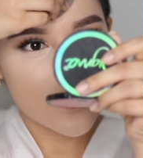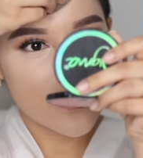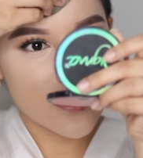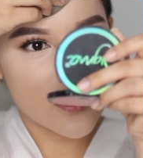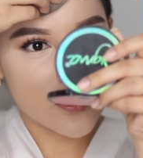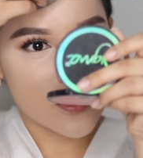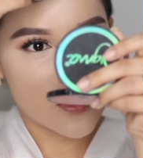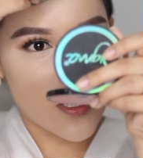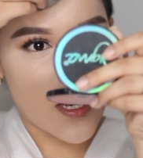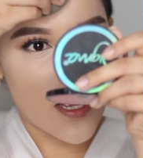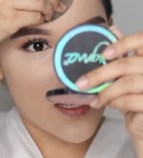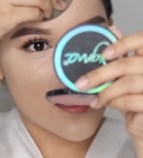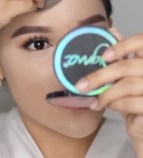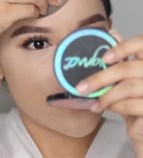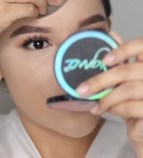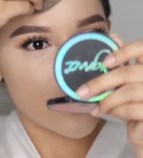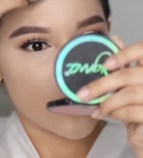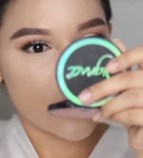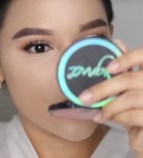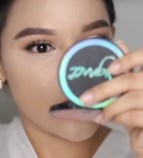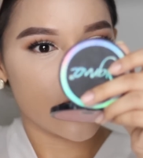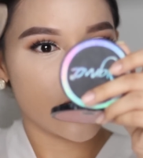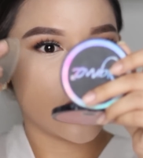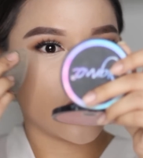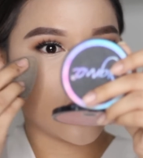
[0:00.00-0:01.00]
suggest,
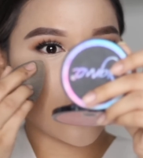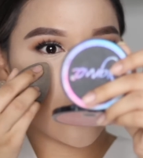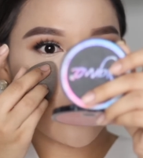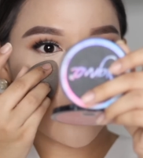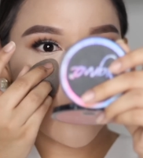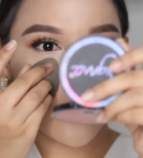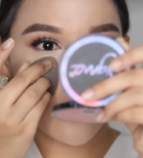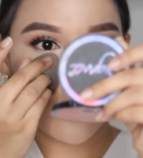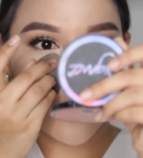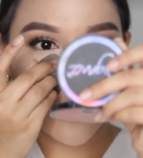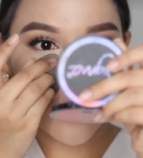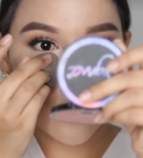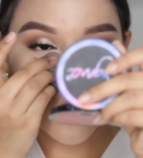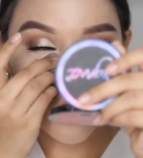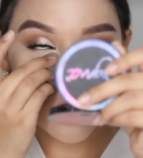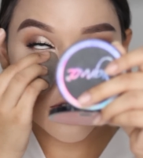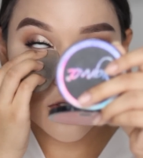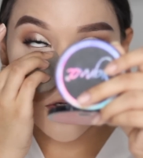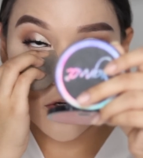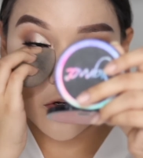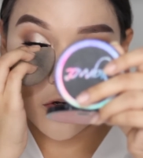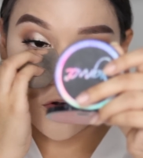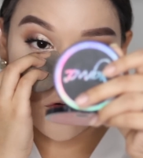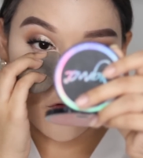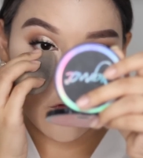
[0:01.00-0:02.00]
is don't be focused
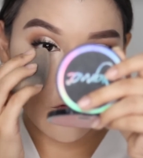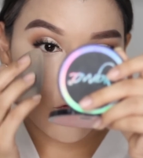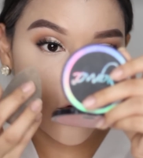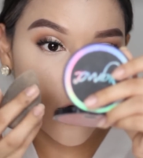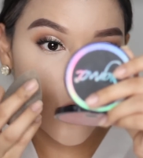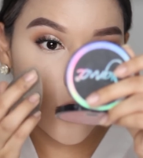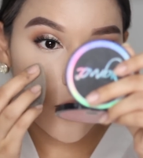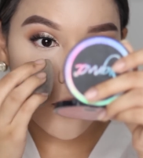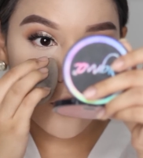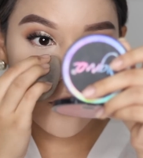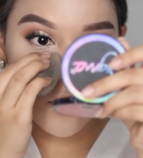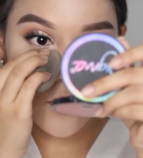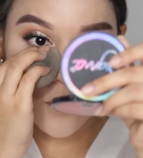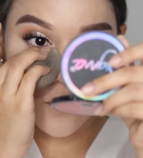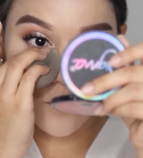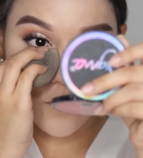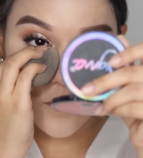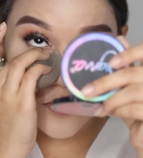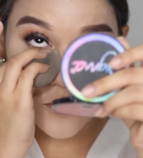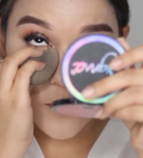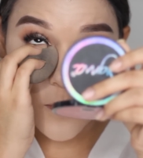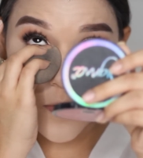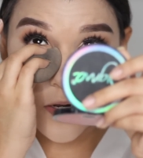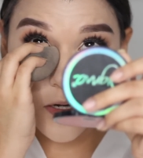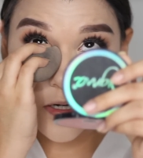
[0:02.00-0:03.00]
on your phone or
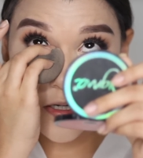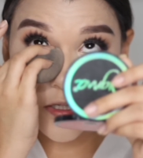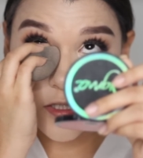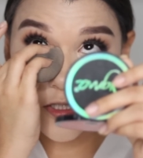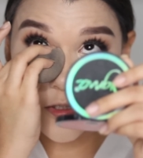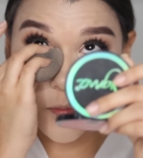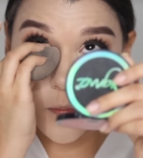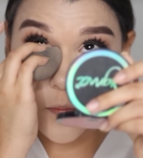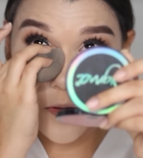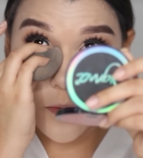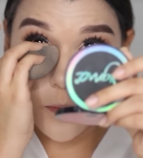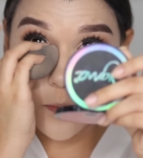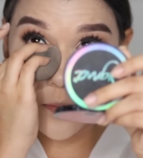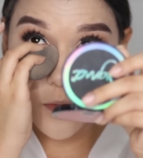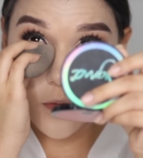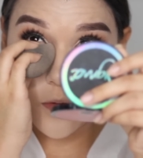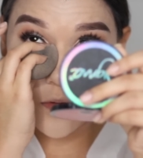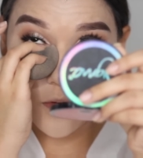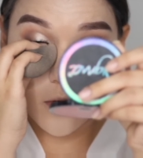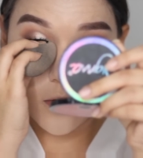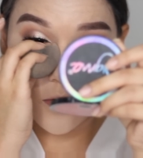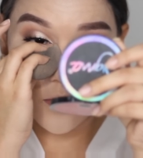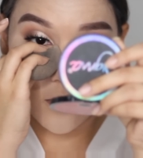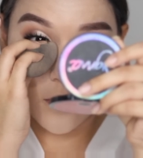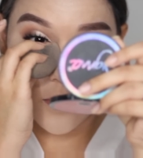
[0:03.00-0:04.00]
responding to
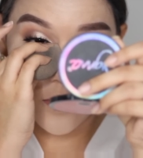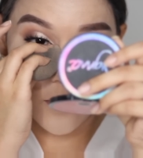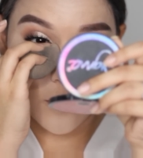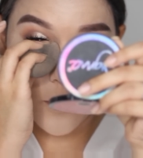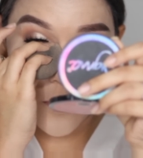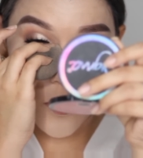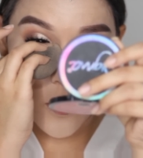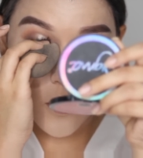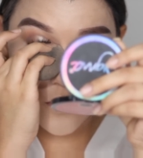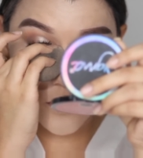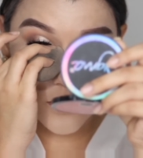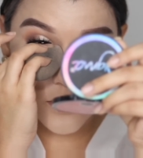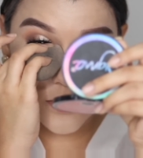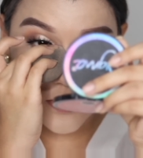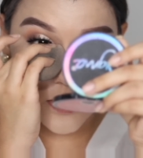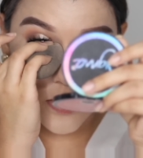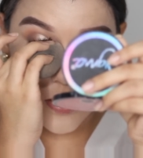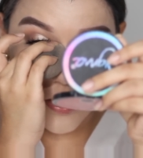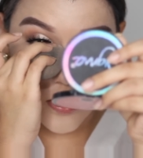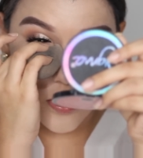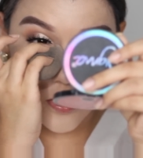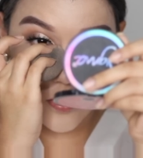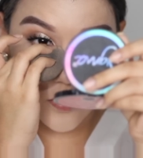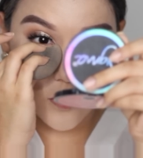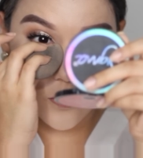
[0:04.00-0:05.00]
people or
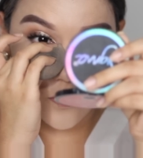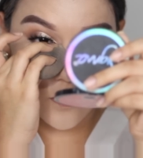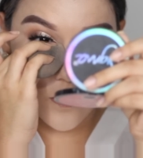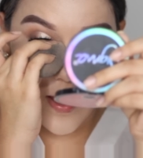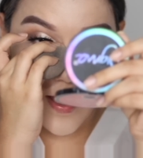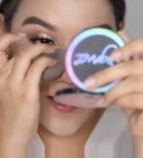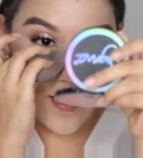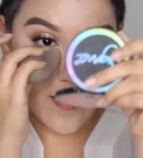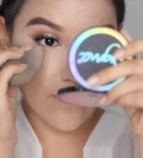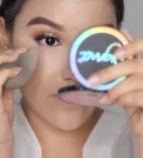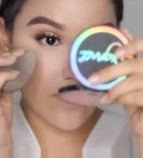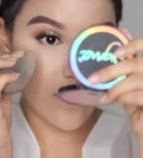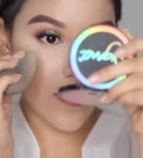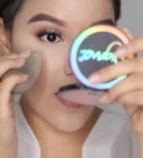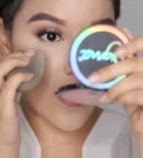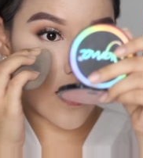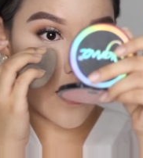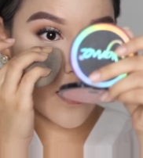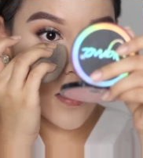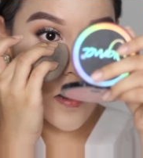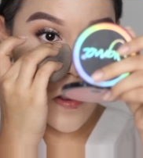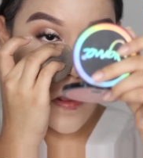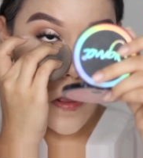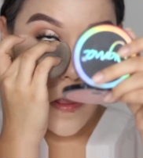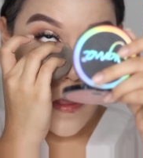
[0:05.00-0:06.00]
posting, you know, have
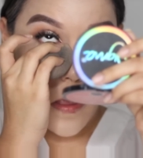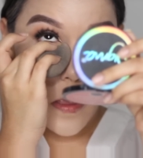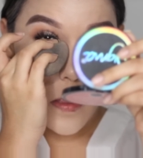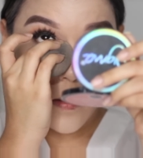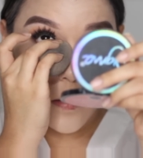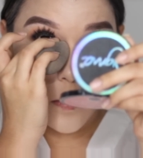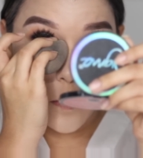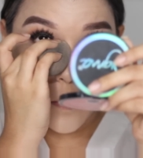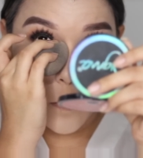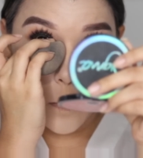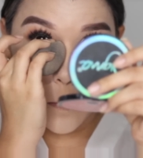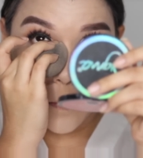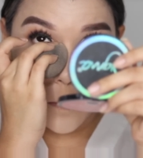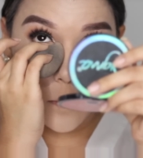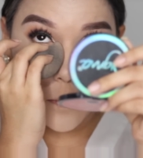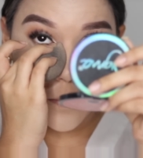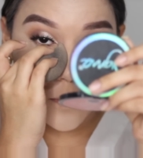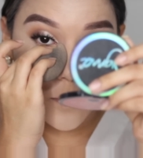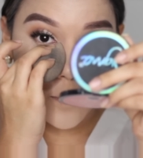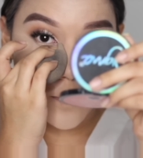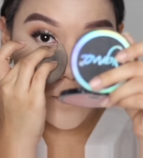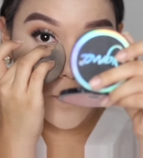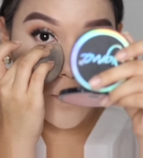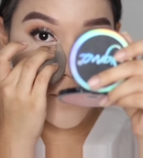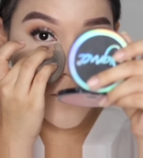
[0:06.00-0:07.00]
that
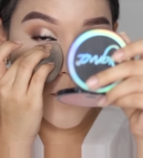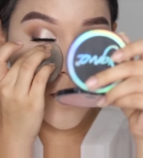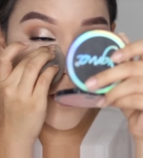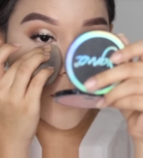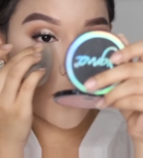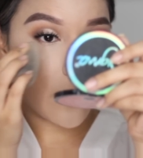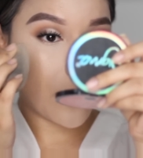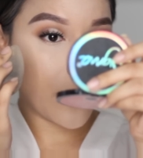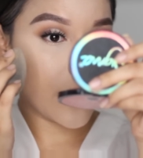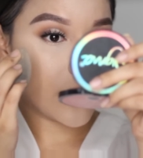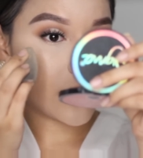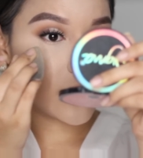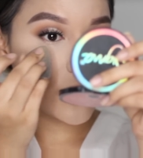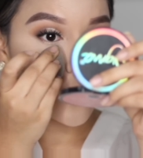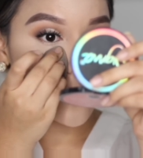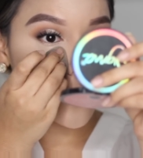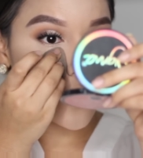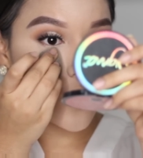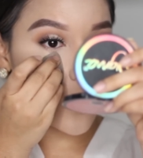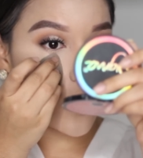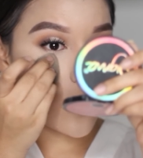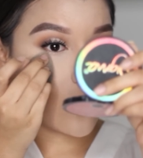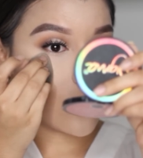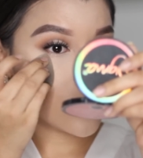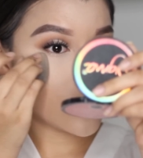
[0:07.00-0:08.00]
done by
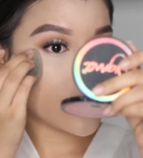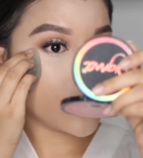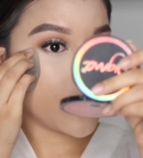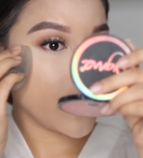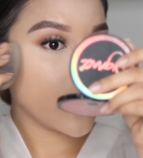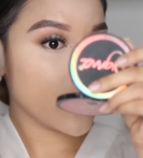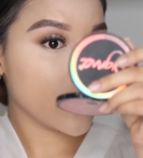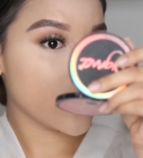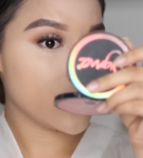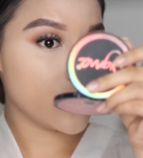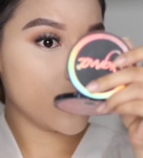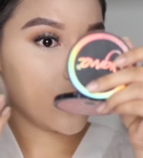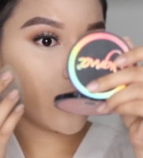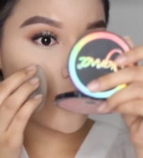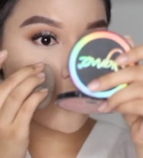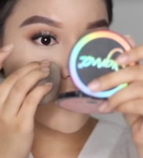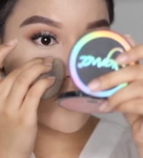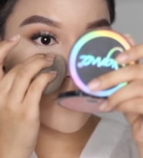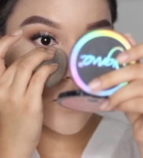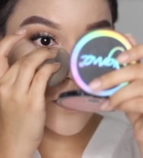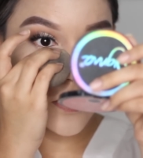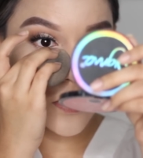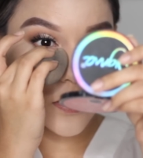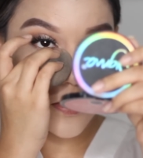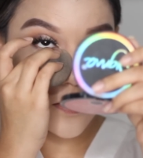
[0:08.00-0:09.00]
someone else, because you
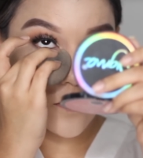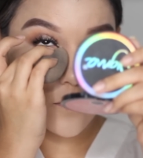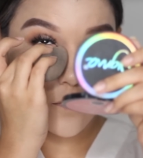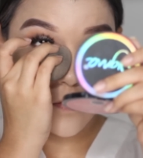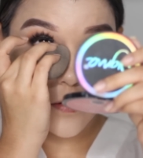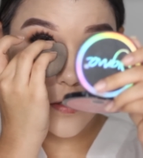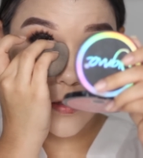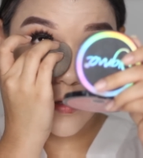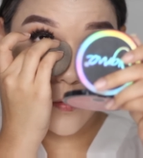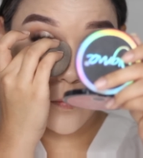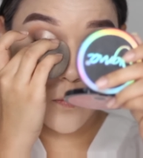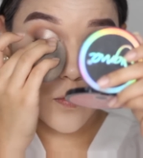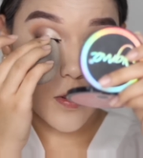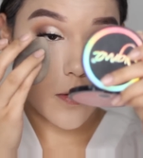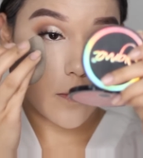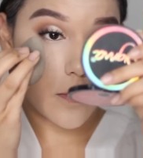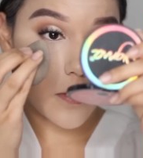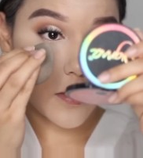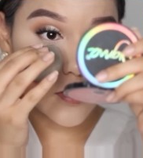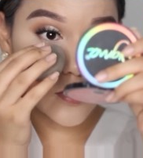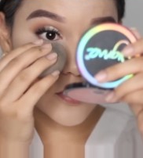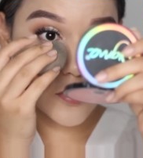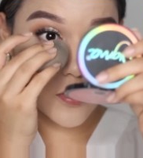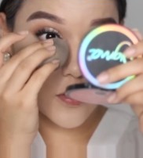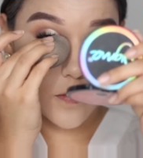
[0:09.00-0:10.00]
really, really want to
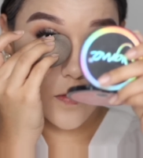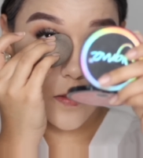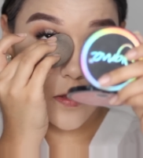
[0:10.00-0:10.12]
make sure